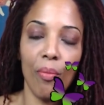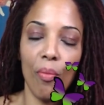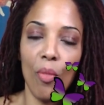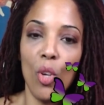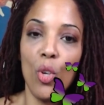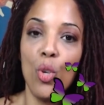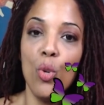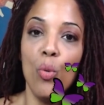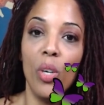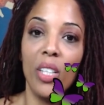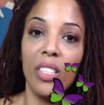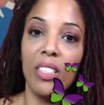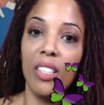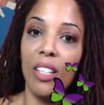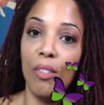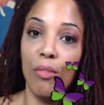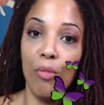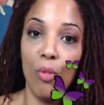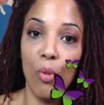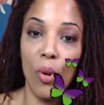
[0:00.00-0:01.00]
You want to
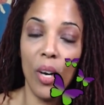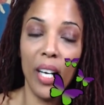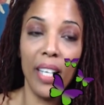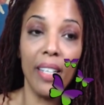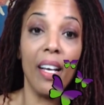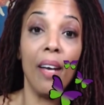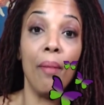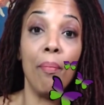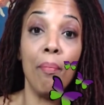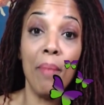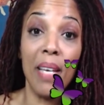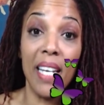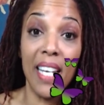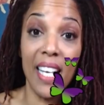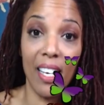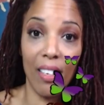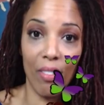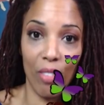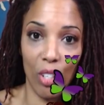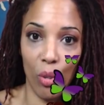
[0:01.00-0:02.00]
avoid
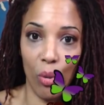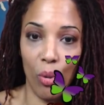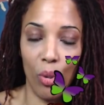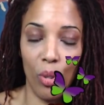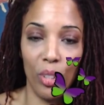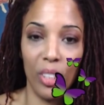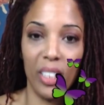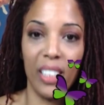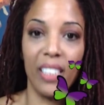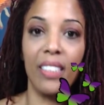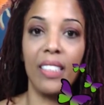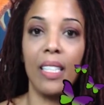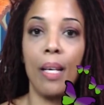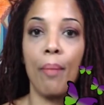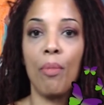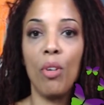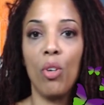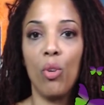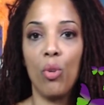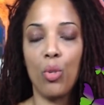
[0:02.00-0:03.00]
many of the oils
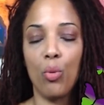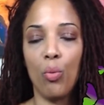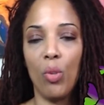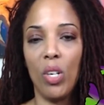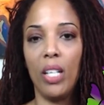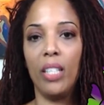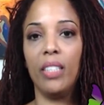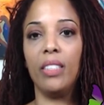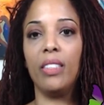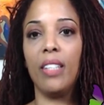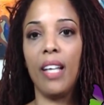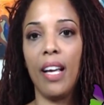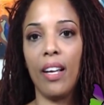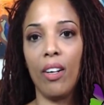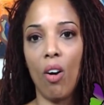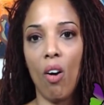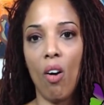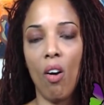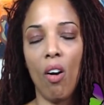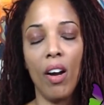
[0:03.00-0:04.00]
except those ones that
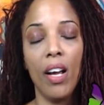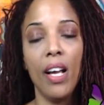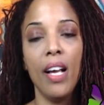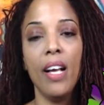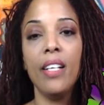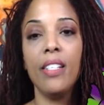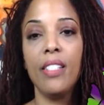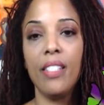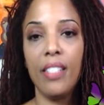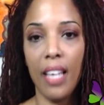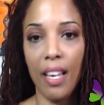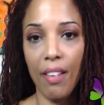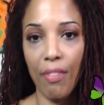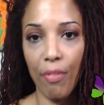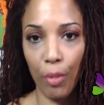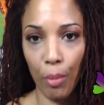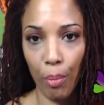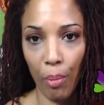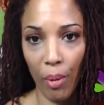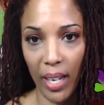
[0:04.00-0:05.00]
are safe
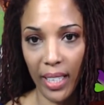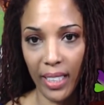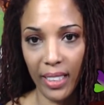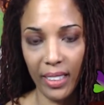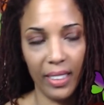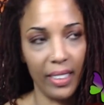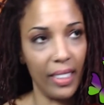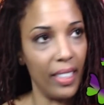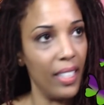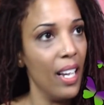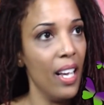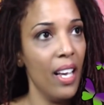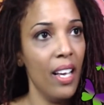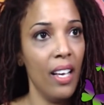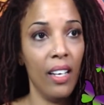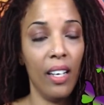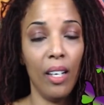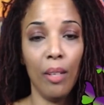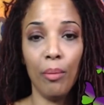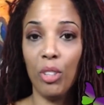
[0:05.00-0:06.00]
for pregnancy.
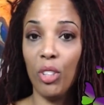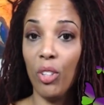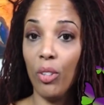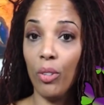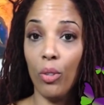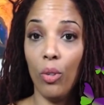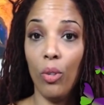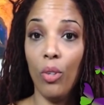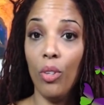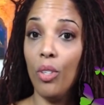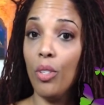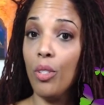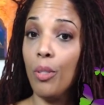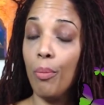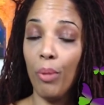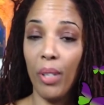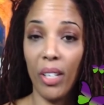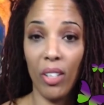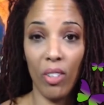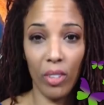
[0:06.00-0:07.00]
Certain oils
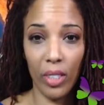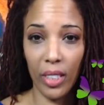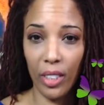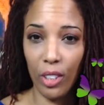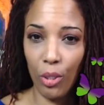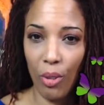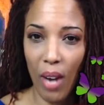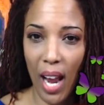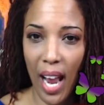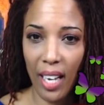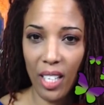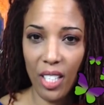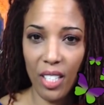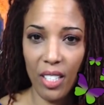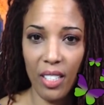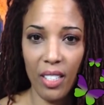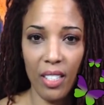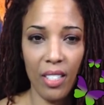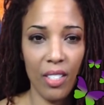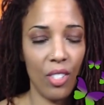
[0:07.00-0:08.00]
bring on
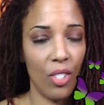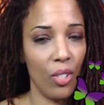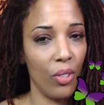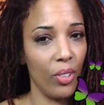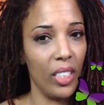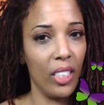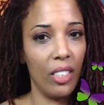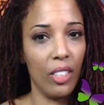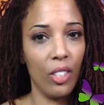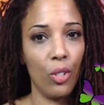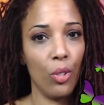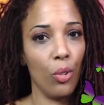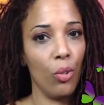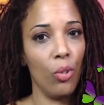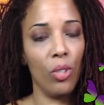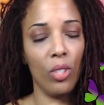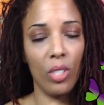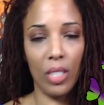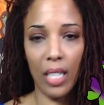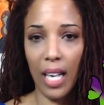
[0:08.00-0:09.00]
contractions. Certain essential
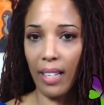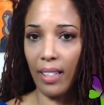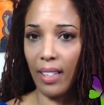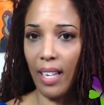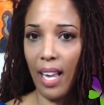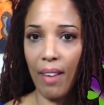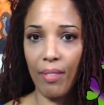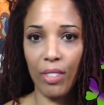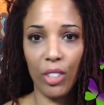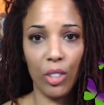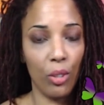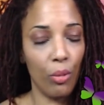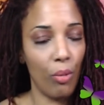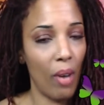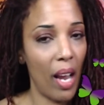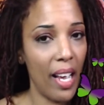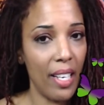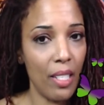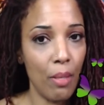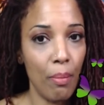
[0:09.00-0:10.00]
oils like lavender and
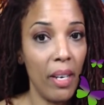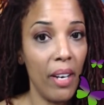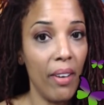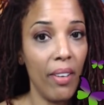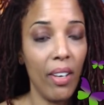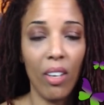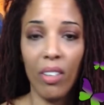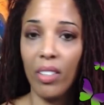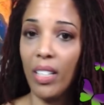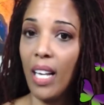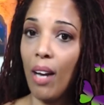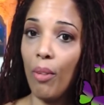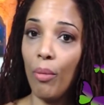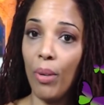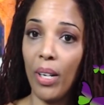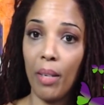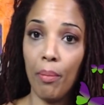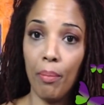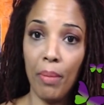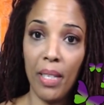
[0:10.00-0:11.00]
rosemary are not
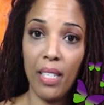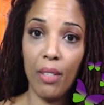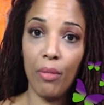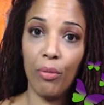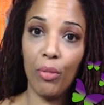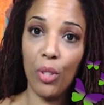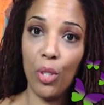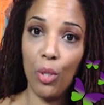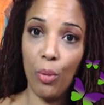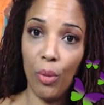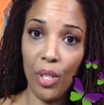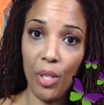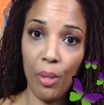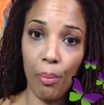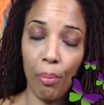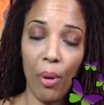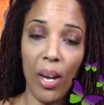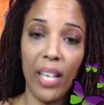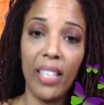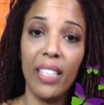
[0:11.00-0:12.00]
recommended for you when you're
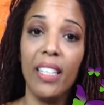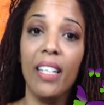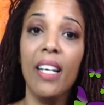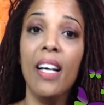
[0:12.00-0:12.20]
pregnant.